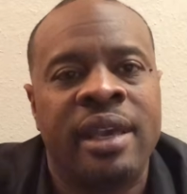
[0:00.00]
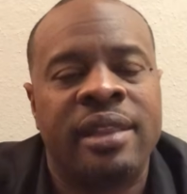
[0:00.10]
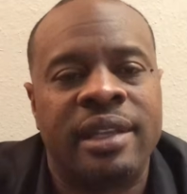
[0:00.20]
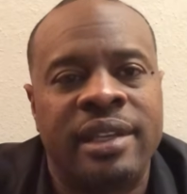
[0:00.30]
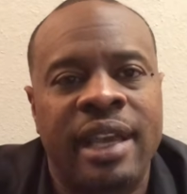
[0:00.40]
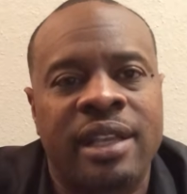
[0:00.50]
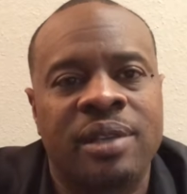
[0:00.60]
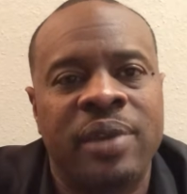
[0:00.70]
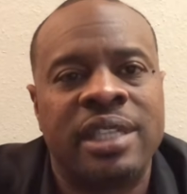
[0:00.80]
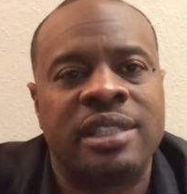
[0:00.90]
the
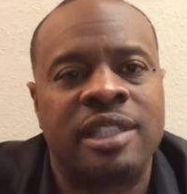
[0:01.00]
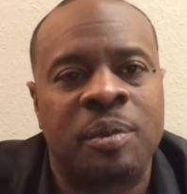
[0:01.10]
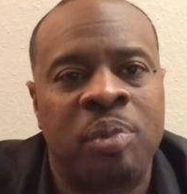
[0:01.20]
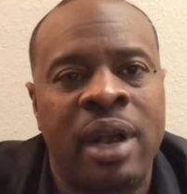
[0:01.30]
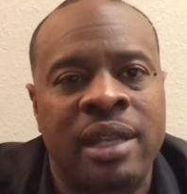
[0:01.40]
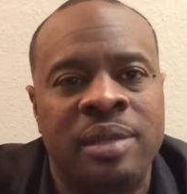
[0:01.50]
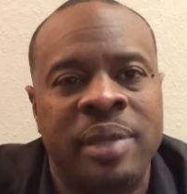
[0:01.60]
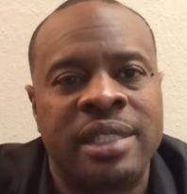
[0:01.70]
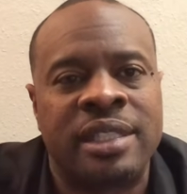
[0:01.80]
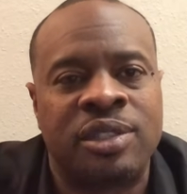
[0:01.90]
declaration and the
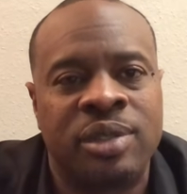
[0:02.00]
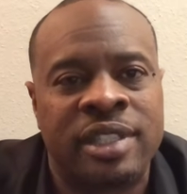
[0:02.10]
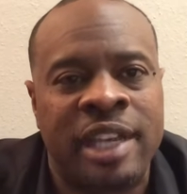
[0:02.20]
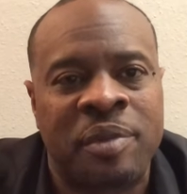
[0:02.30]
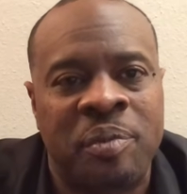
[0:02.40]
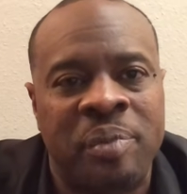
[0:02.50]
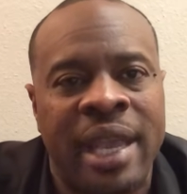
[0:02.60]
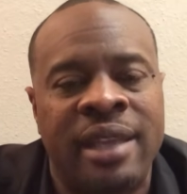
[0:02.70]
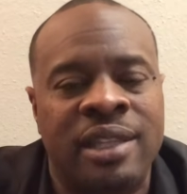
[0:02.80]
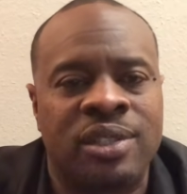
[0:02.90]
proclamation into the type of
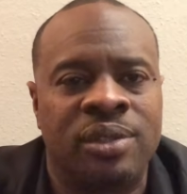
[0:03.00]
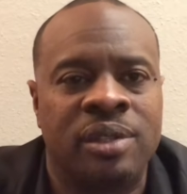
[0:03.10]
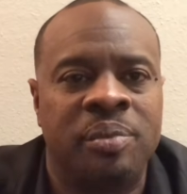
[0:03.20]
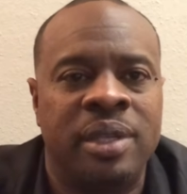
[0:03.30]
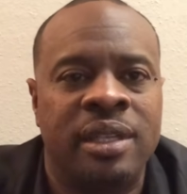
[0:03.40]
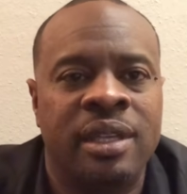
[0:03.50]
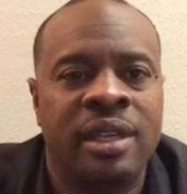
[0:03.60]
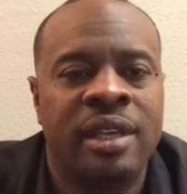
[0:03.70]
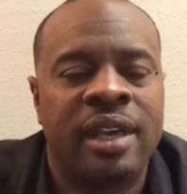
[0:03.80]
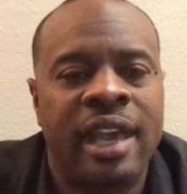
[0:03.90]
man that you're going to be.
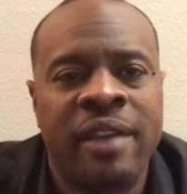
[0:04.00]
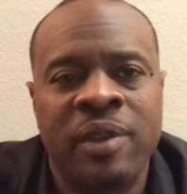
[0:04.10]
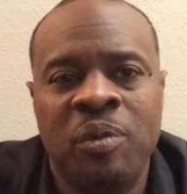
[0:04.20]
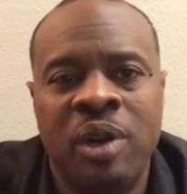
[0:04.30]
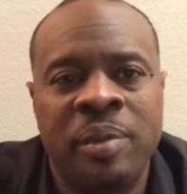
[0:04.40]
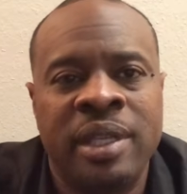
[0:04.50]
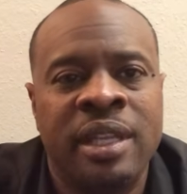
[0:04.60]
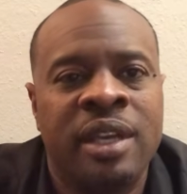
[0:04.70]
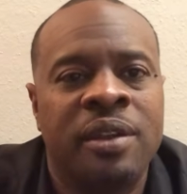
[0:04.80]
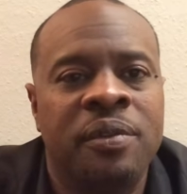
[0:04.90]
Every woman,
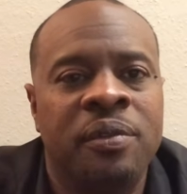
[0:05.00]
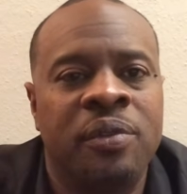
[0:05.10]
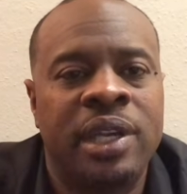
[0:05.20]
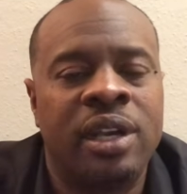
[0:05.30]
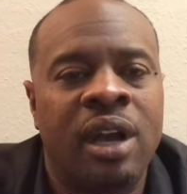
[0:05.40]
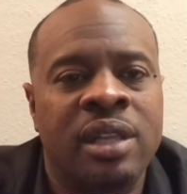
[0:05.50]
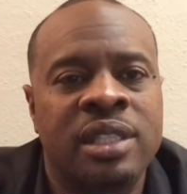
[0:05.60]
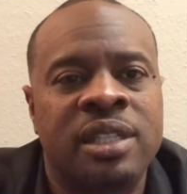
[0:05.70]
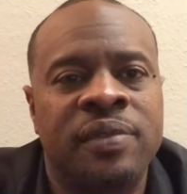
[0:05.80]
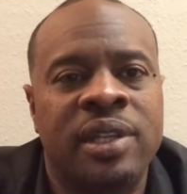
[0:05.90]

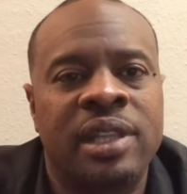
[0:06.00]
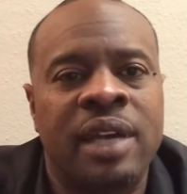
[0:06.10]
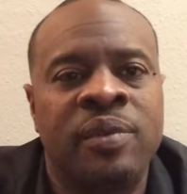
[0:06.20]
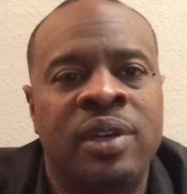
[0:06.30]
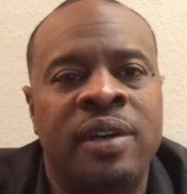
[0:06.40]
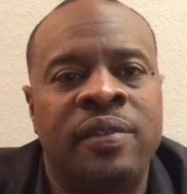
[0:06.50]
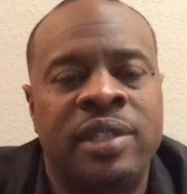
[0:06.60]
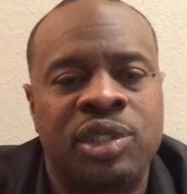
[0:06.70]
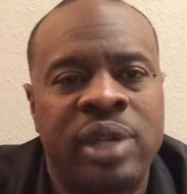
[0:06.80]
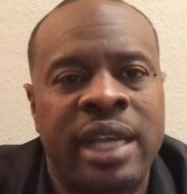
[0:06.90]
regardless of your level of
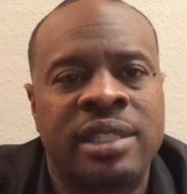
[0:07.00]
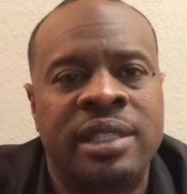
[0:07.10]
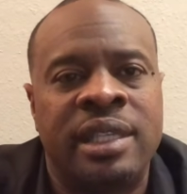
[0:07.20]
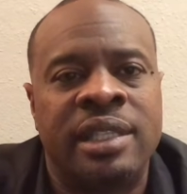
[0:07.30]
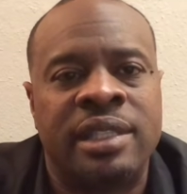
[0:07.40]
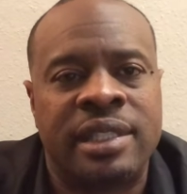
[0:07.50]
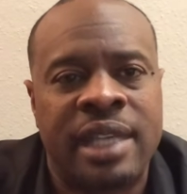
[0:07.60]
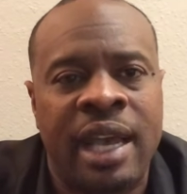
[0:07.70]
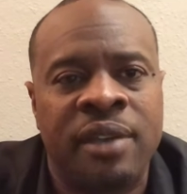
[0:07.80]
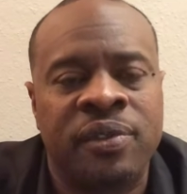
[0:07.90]
attraction and
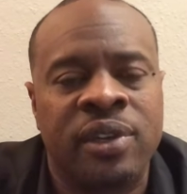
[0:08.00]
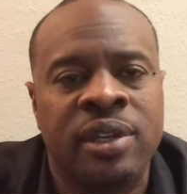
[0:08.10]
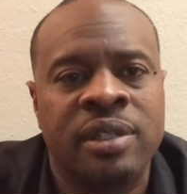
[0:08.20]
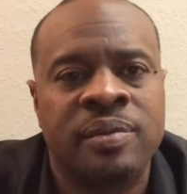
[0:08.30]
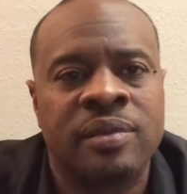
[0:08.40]
desire for her,